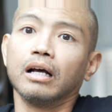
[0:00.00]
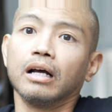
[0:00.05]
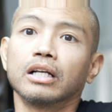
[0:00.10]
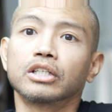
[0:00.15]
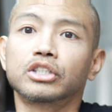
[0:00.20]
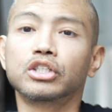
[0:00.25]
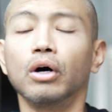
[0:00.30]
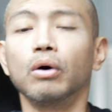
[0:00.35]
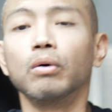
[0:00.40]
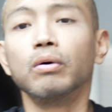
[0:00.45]

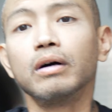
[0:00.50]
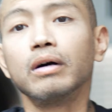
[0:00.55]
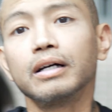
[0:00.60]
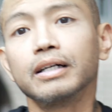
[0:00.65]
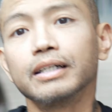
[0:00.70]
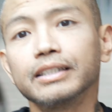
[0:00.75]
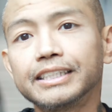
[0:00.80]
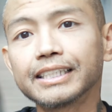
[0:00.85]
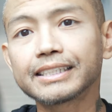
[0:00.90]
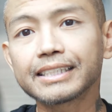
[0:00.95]
So
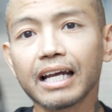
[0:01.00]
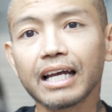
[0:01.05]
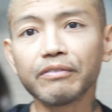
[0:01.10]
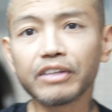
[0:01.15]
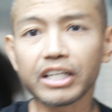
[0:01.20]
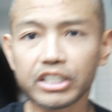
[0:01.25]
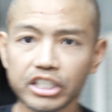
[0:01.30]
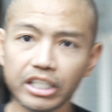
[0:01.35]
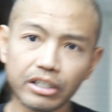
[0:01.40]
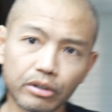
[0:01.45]
just have
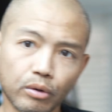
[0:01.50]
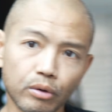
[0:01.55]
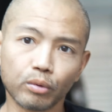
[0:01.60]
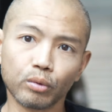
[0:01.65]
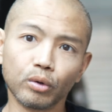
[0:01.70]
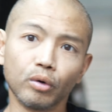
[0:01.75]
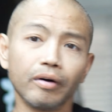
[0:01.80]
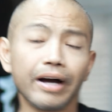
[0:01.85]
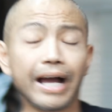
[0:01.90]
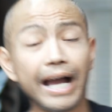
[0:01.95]
that general
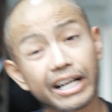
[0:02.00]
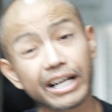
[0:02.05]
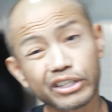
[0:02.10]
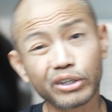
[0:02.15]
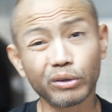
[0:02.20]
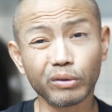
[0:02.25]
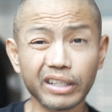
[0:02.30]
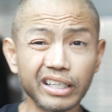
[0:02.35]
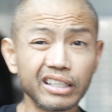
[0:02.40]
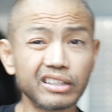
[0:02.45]
rule.
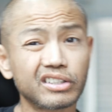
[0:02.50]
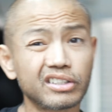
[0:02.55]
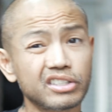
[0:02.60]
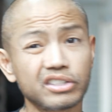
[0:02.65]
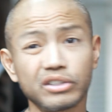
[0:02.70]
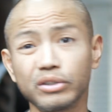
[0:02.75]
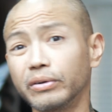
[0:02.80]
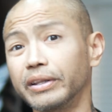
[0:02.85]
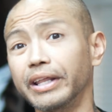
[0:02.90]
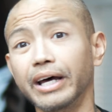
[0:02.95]
Actually,
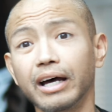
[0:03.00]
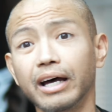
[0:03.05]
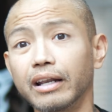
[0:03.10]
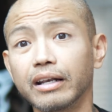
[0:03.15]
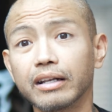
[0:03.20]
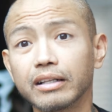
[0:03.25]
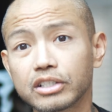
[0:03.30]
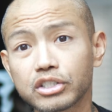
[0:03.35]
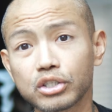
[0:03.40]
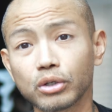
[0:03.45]
just do
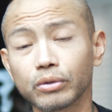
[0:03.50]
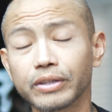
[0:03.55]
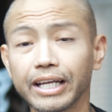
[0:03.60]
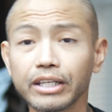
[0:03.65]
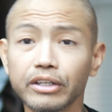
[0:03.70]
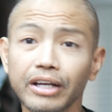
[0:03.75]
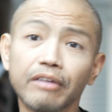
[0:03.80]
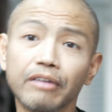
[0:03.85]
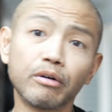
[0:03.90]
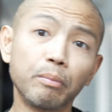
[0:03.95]
that so that
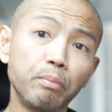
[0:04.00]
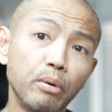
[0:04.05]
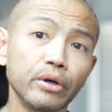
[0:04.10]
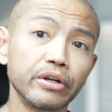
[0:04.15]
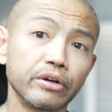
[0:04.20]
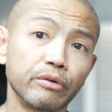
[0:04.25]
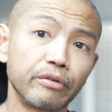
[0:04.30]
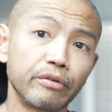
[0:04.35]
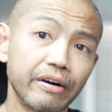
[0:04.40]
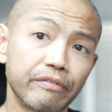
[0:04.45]
you have a
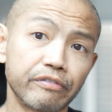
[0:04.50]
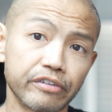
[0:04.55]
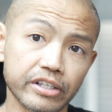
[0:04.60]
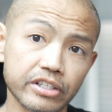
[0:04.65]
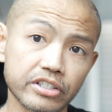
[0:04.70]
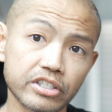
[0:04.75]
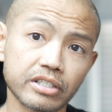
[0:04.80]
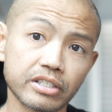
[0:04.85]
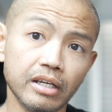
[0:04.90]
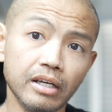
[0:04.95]
point of
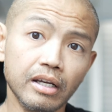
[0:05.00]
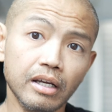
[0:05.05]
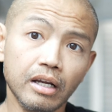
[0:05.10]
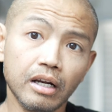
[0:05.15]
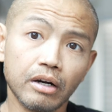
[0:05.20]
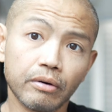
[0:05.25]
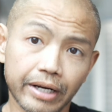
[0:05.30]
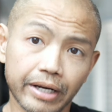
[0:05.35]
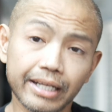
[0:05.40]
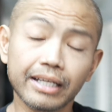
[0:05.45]
reference,
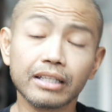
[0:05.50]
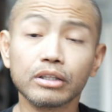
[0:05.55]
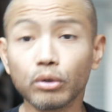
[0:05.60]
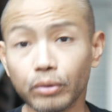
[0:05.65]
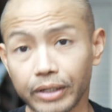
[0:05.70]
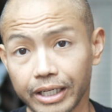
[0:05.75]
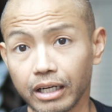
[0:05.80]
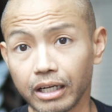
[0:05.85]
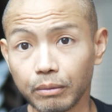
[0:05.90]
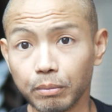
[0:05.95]
right, in
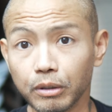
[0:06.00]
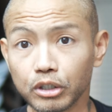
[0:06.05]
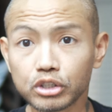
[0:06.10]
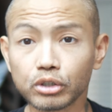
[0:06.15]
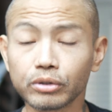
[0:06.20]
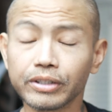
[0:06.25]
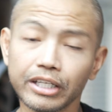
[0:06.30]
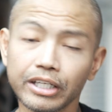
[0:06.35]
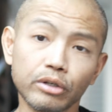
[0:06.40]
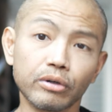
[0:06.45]
doing elbow,
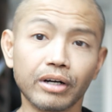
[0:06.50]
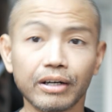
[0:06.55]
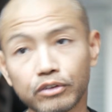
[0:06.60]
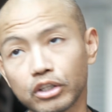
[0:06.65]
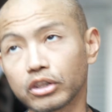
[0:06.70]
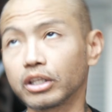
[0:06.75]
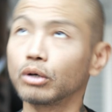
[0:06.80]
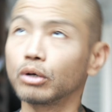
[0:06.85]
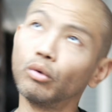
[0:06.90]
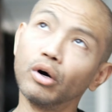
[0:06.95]
so that you don't have to
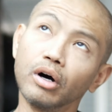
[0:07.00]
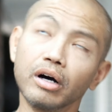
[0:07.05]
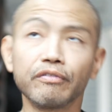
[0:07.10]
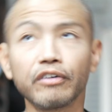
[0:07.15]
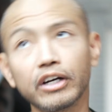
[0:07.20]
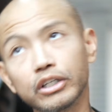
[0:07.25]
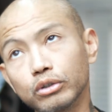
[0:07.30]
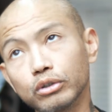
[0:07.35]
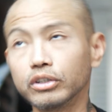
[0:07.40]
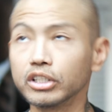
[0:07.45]
think, well, if
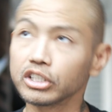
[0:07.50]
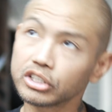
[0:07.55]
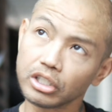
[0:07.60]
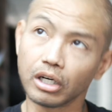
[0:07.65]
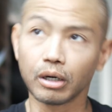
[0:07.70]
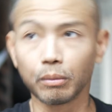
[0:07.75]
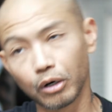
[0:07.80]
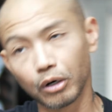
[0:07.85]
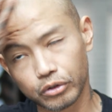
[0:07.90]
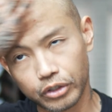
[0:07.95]
I do this
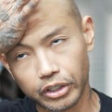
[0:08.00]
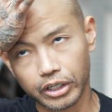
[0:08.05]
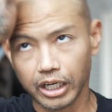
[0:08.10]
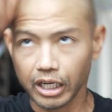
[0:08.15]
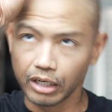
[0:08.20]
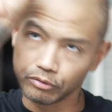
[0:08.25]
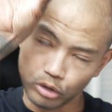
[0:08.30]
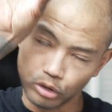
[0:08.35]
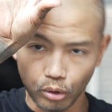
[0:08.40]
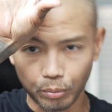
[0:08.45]
elbow, then I
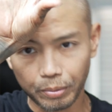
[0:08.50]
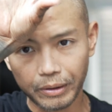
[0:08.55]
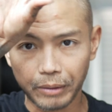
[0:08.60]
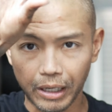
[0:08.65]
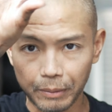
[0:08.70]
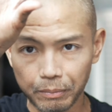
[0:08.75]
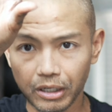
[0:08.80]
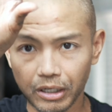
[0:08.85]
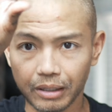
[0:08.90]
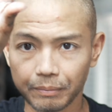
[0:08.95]
have to open
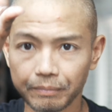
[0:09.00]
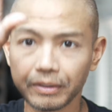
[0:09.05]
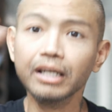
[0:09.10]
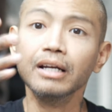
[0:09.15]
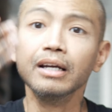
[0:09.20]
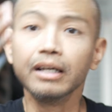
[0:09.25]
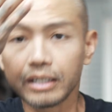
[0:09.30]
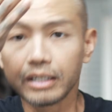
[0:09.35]
my palm.